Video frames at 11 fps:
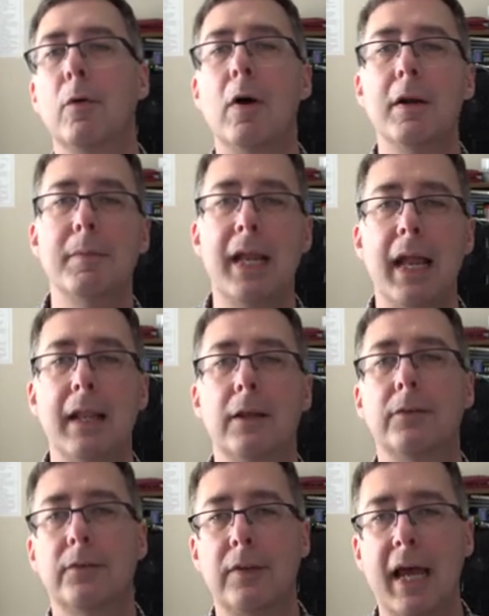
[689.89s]
quantum
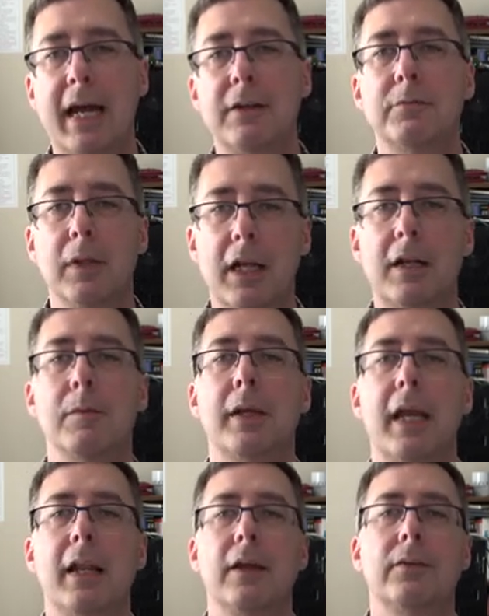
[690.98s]
mechanics slash molecular
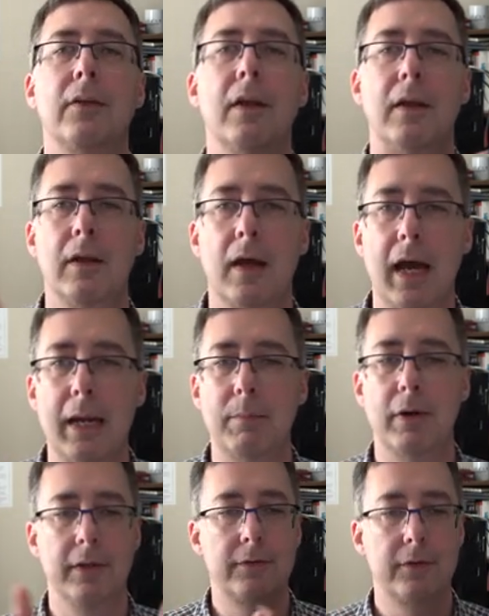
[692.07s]
mechanics
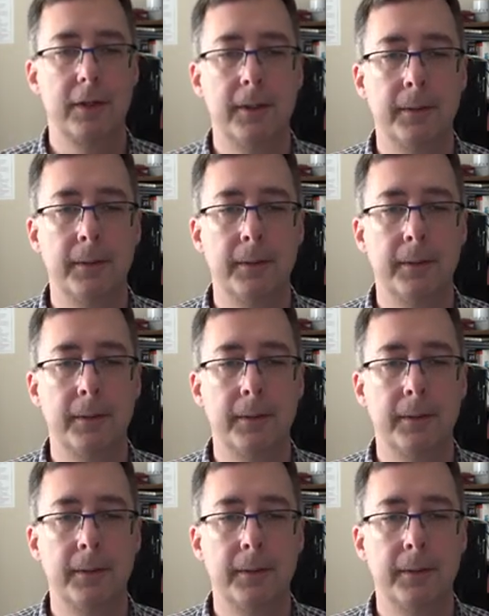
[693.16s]
hybrids.